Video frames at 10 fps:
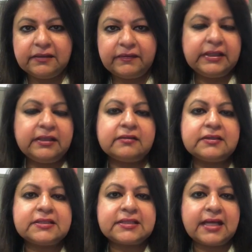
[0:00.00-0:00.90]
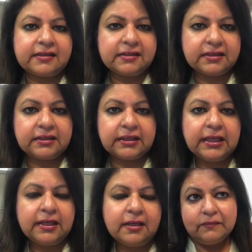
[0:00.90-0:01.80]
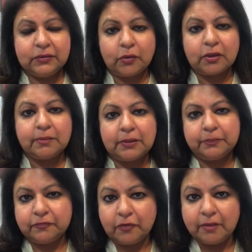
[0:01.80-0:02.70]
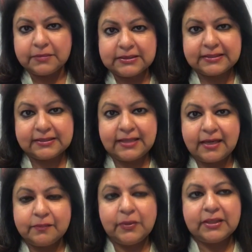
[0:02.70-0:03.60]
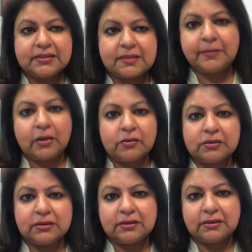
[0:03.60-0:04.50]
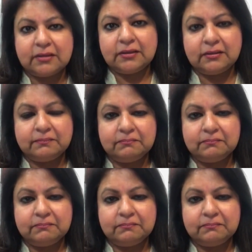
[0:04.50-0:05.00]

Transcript: very understanding. We talk about performance, that brings about a